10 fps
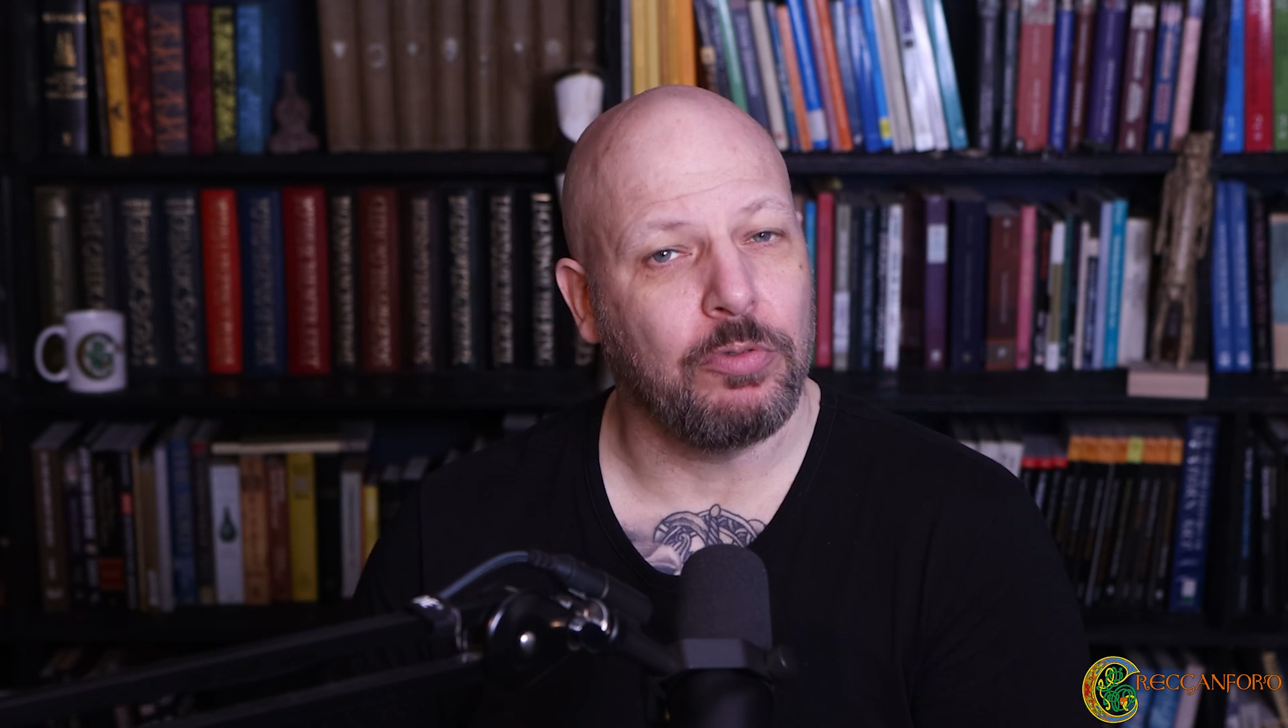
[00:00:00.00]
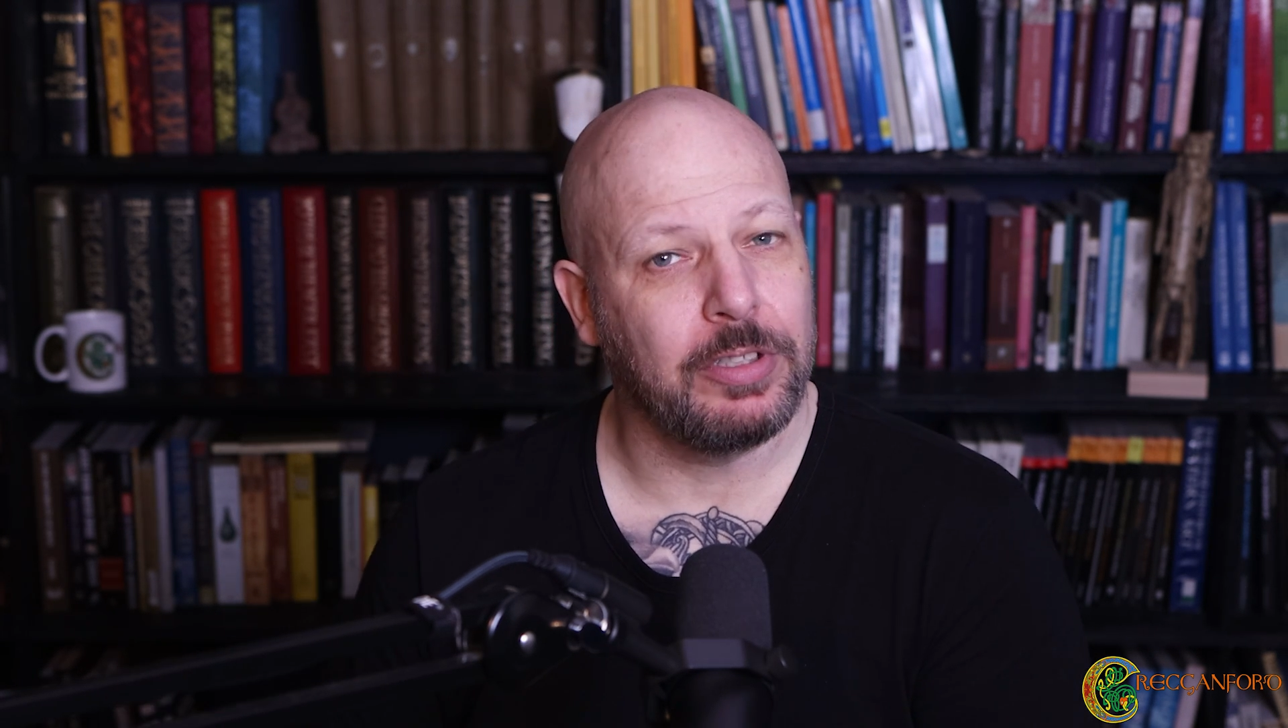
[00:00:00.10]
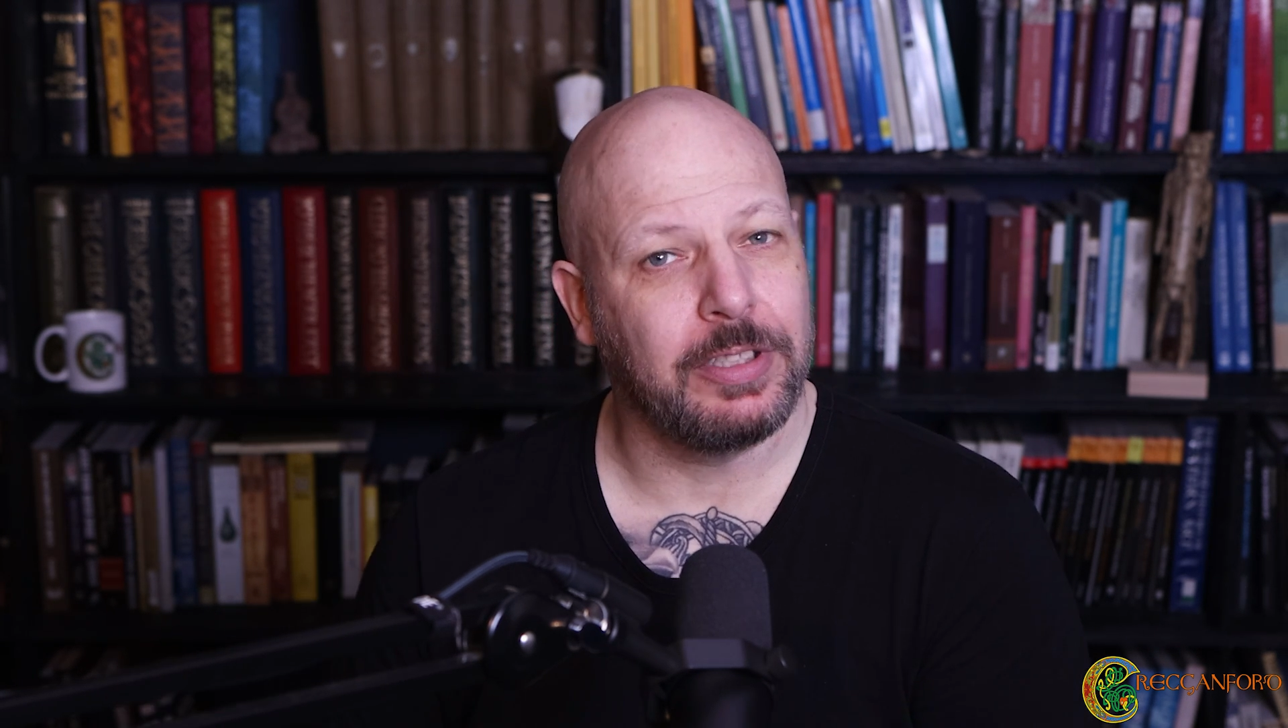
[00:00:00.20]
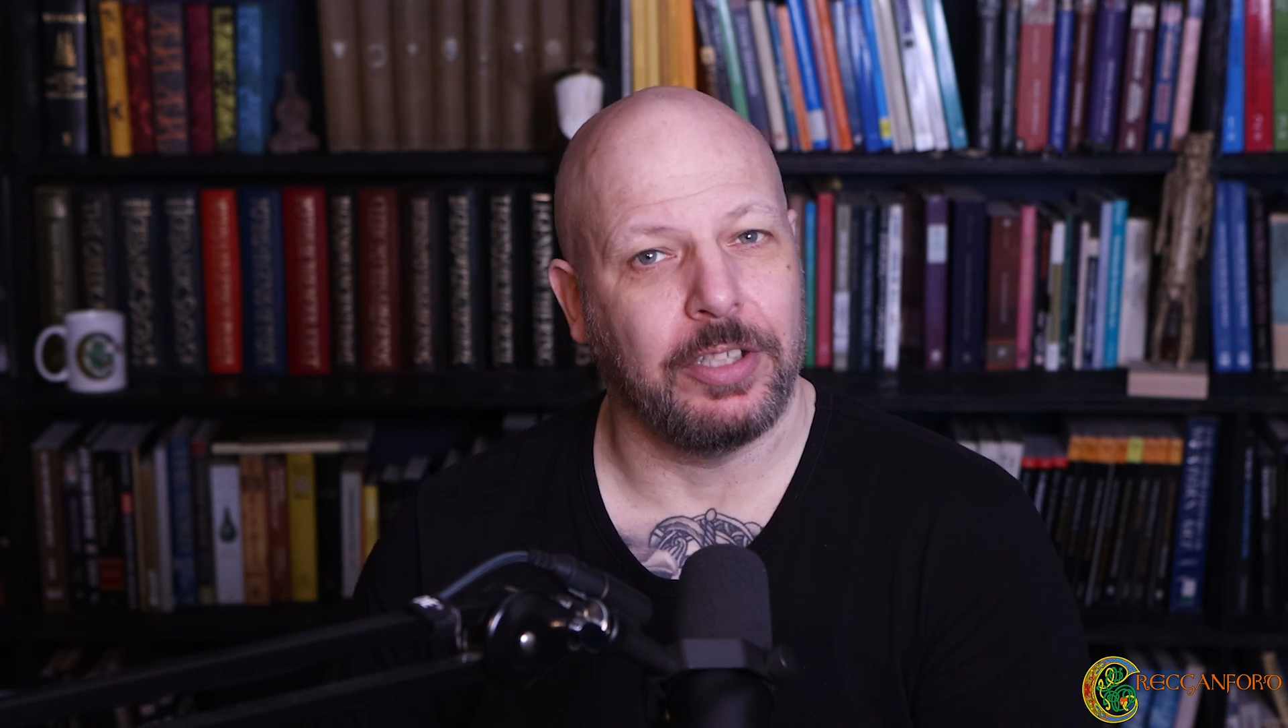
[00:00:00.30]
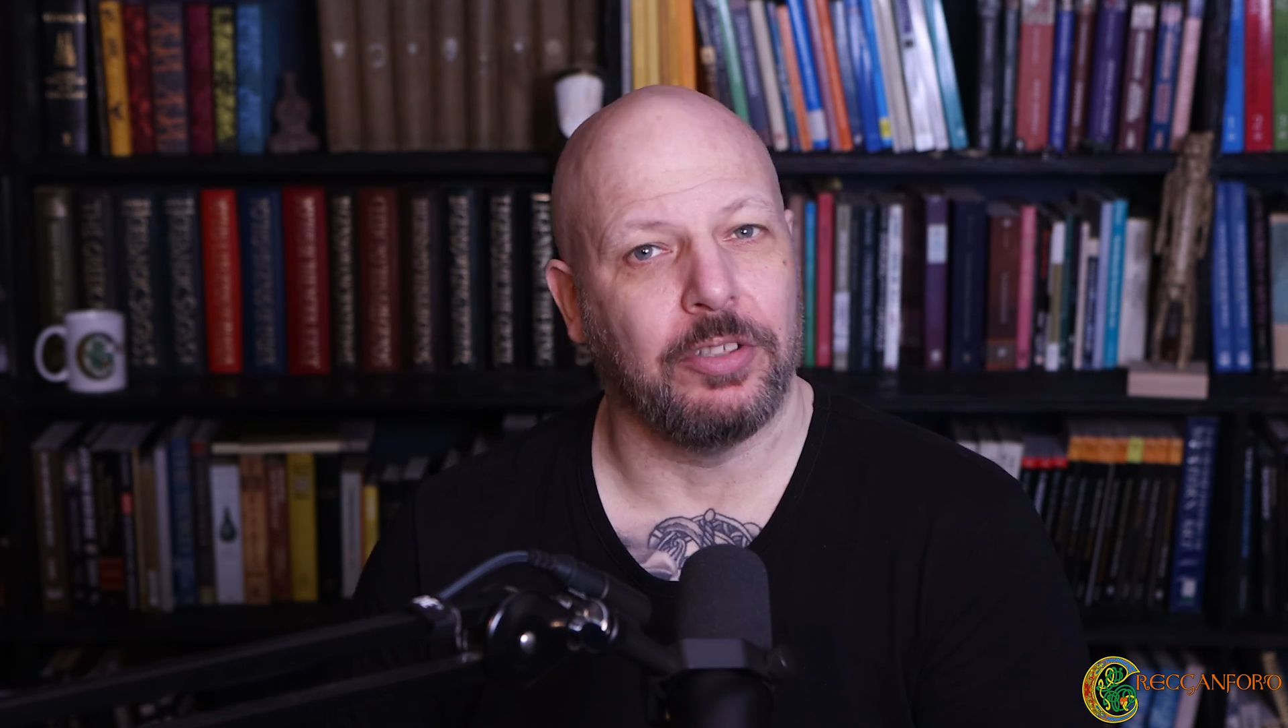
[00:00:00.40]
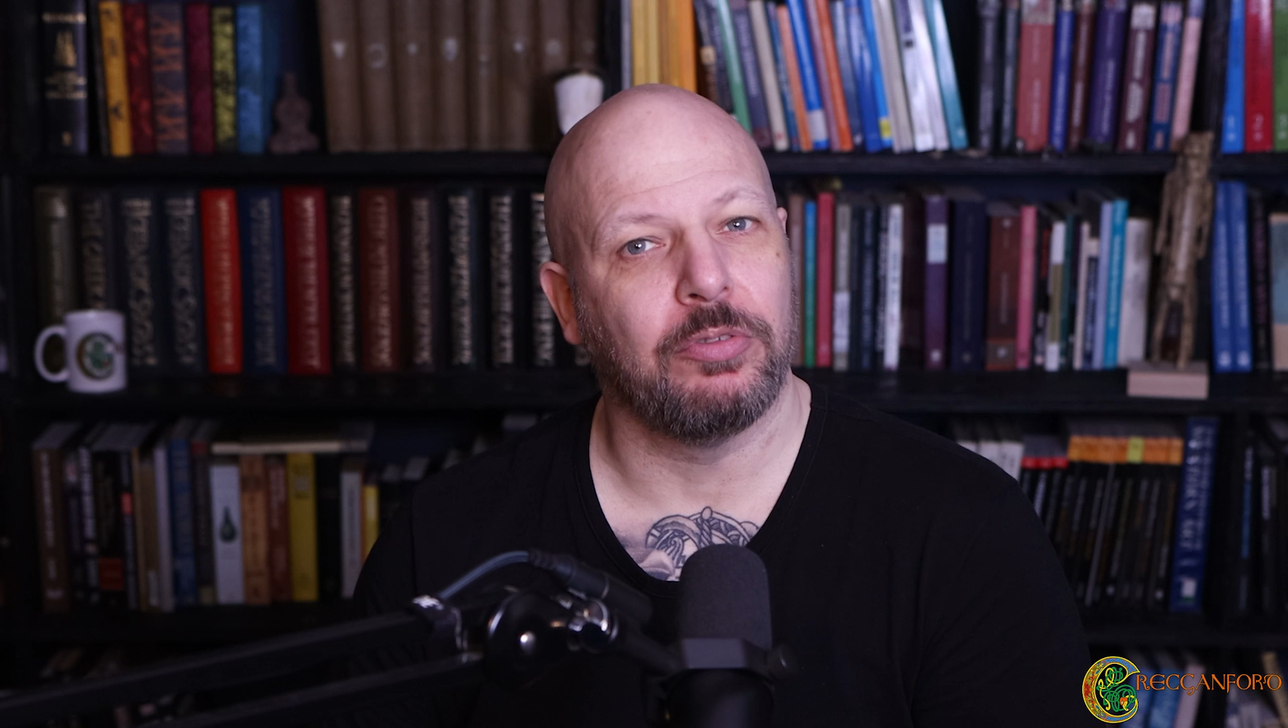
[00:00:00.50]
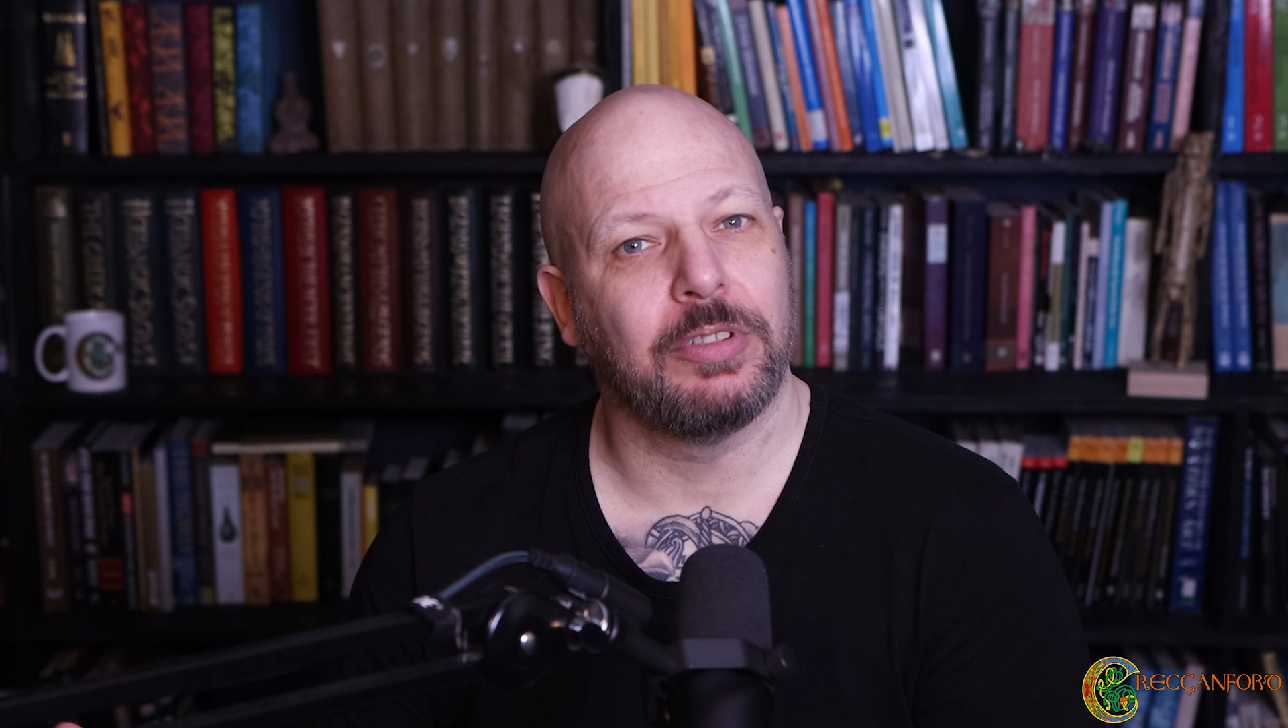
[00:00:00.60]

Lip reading: continue